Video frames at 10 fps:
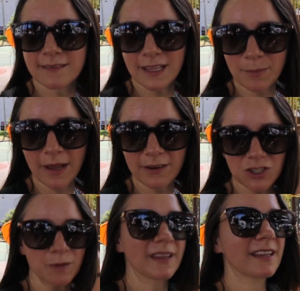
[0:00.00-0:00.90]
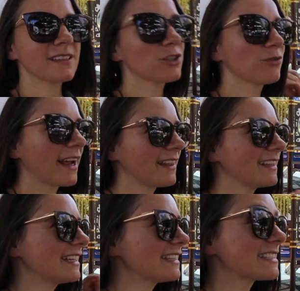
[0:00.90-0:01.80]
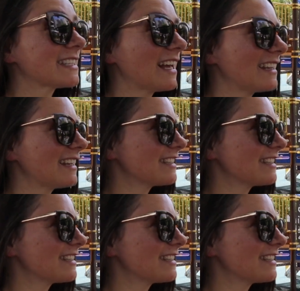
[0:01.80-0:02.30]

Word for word: like pirate ship thing is directly in the sun